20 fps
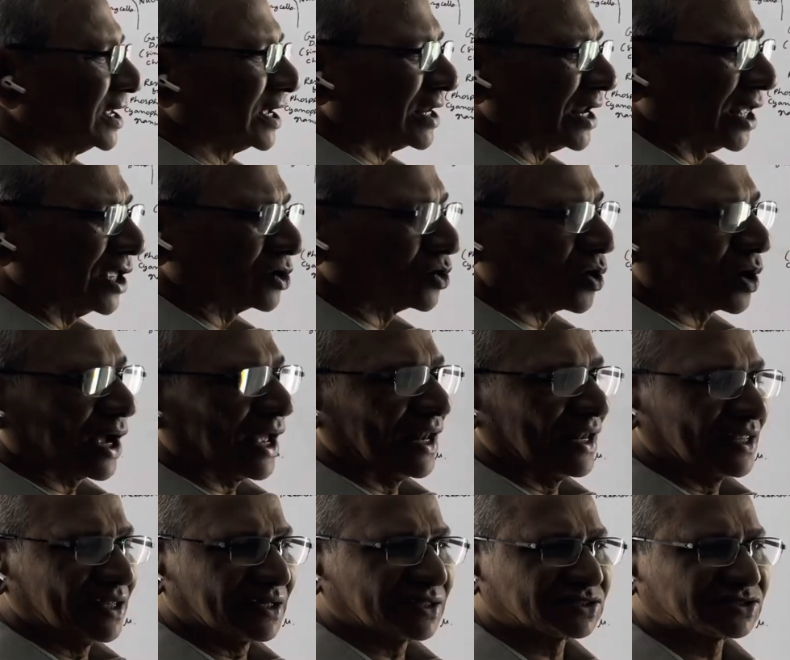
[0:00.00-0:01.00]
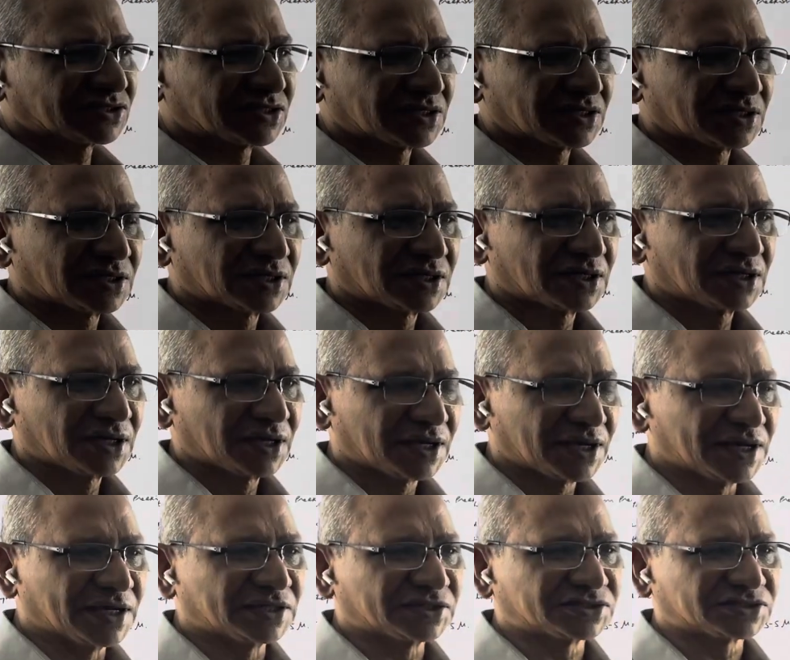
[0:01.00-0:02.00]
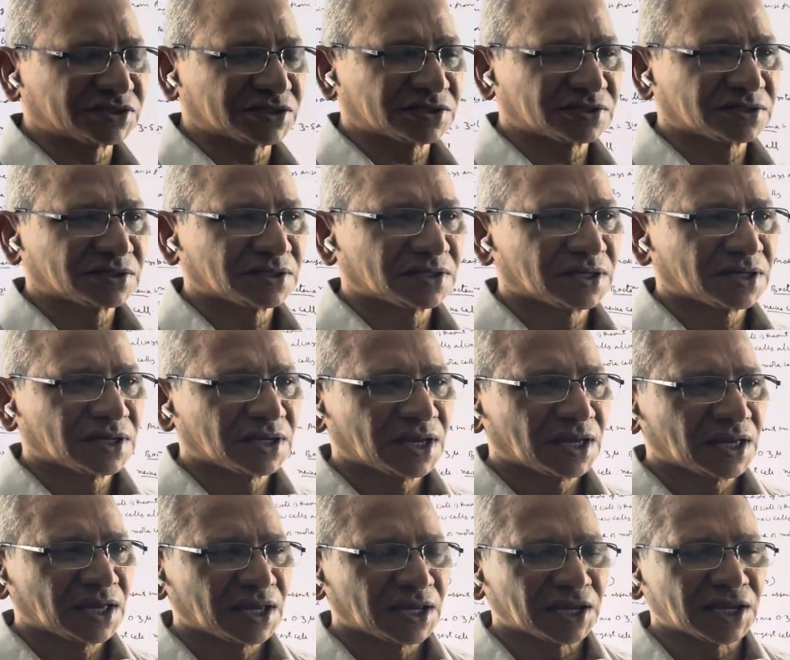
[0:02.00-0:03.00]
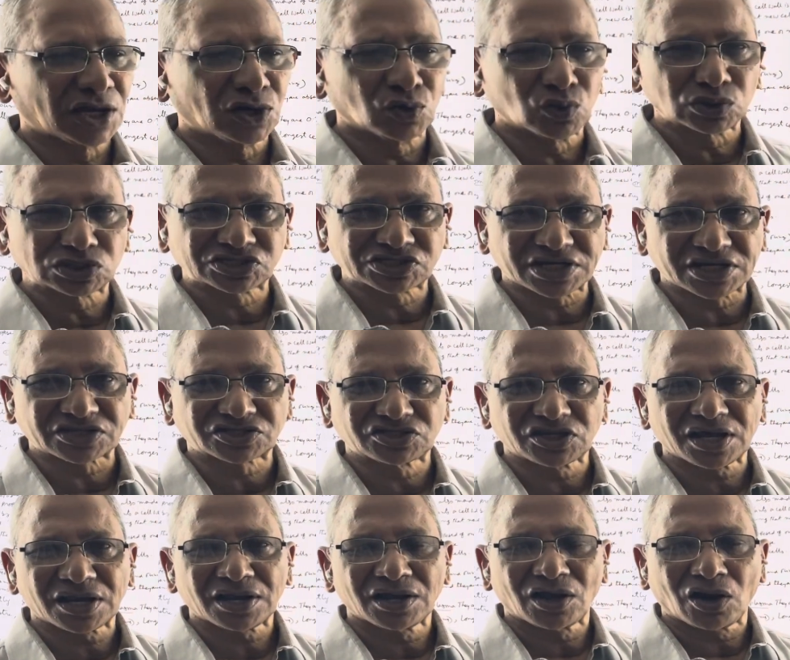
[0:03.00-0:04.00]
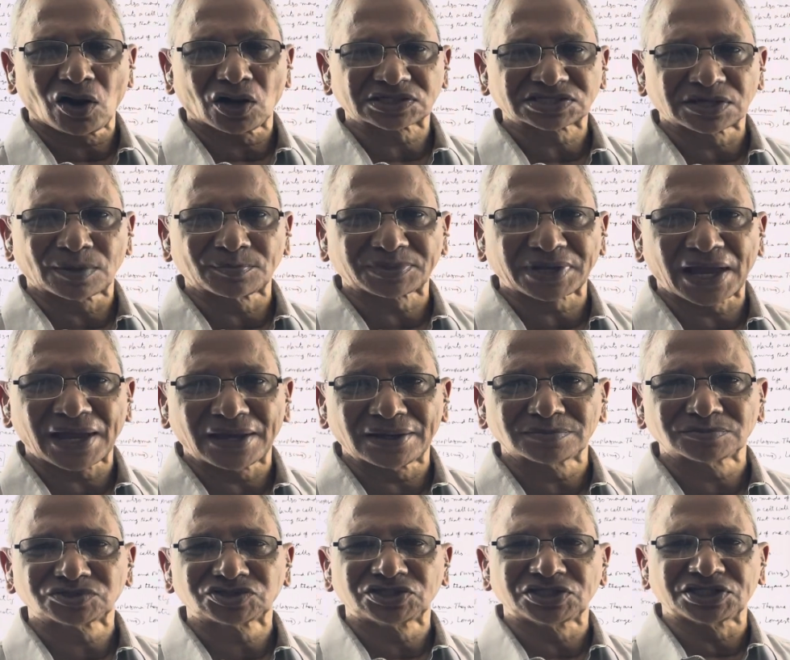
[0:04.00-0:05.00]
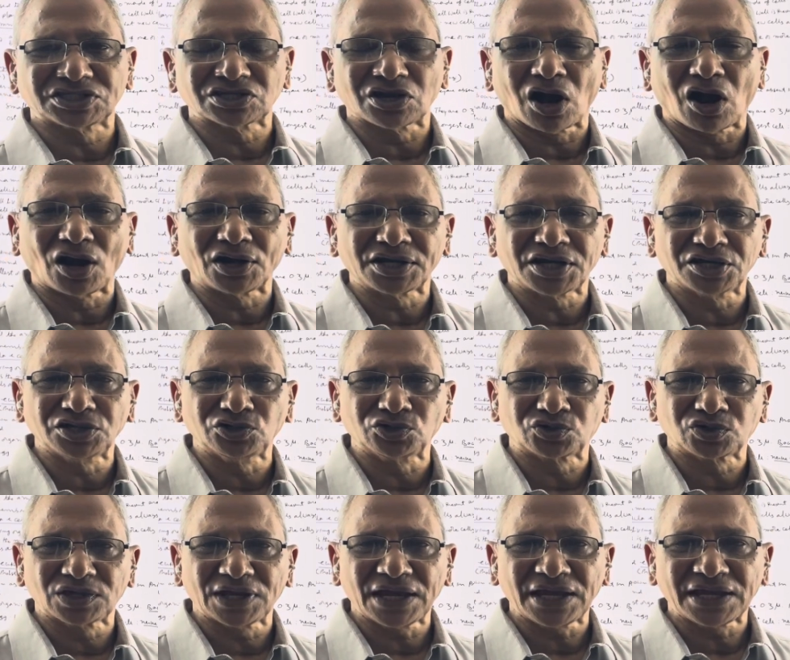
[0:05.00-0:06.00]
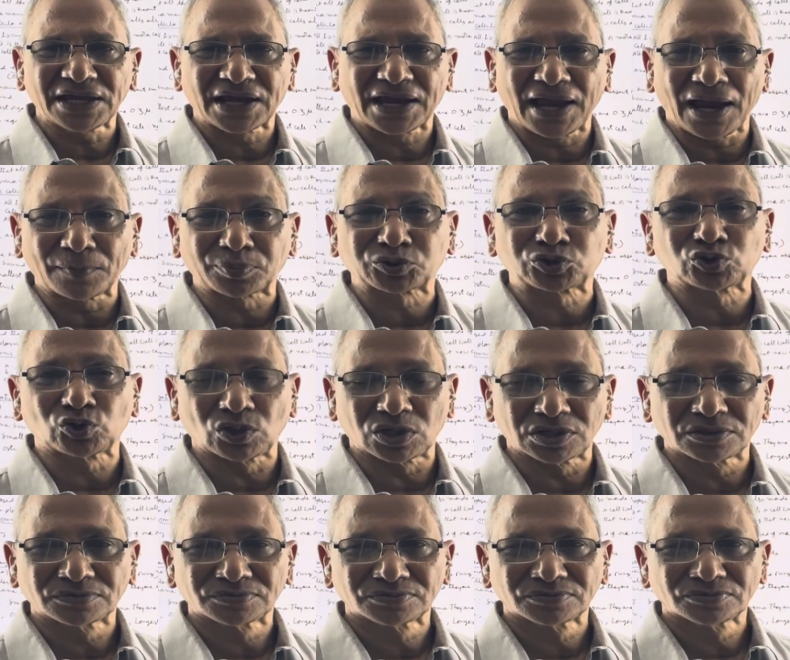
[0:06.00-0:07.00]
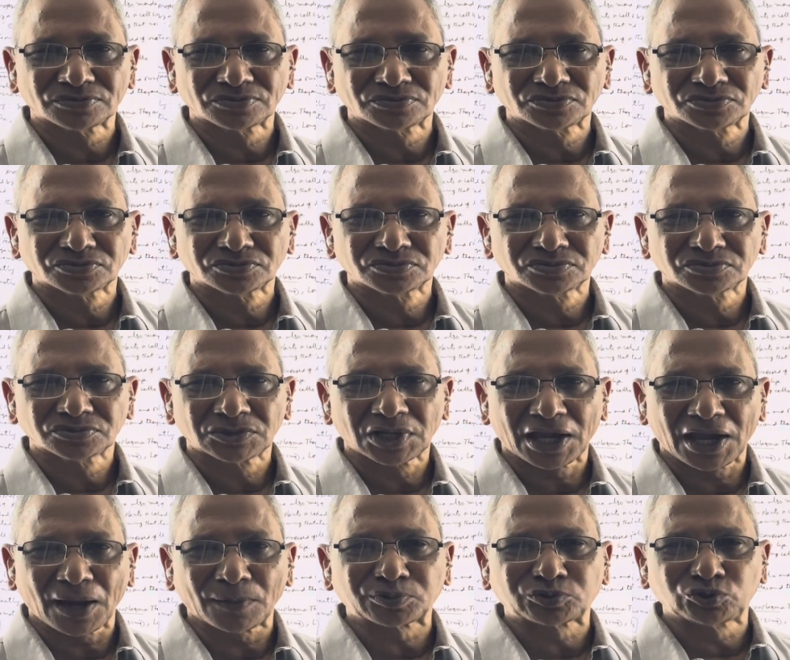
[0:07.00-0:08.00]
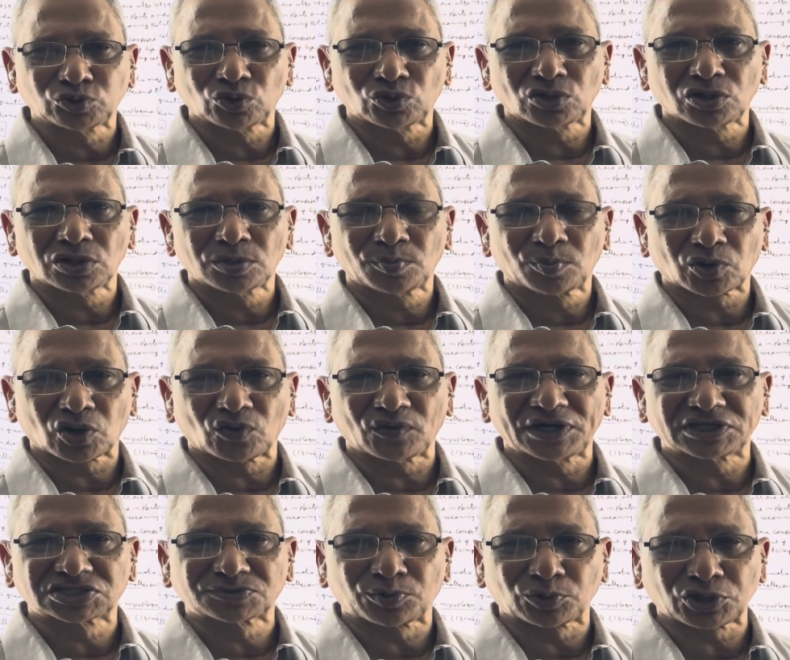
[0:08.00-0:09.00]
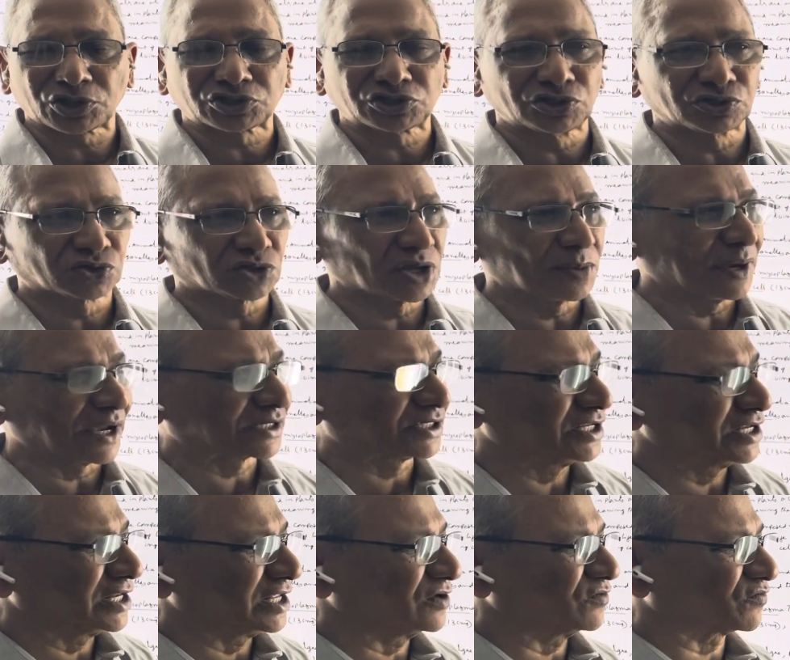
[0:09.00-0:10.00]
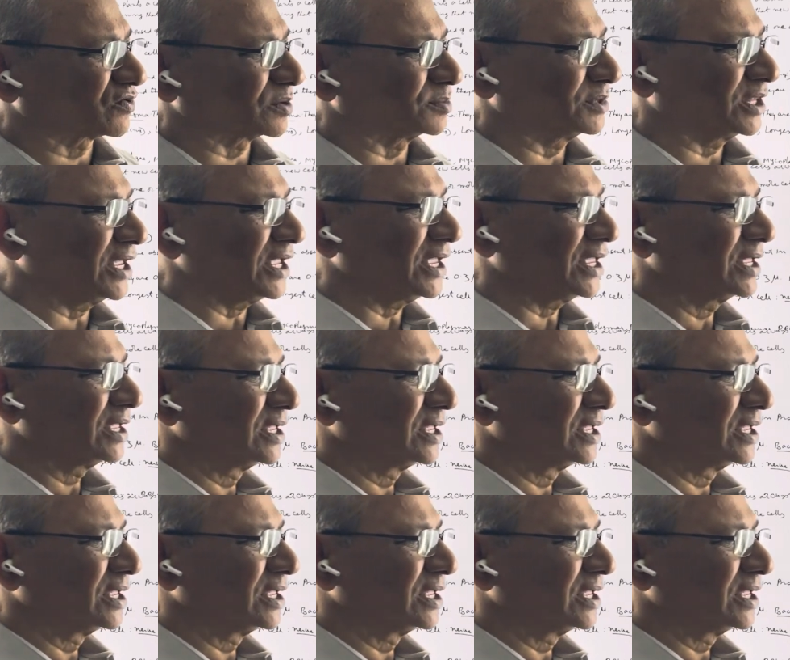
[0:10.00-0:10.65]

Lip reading: glycocalyx is a loose structure, or sometimes it is hardened into a capsule. Capsule provides protection to the bacterium from the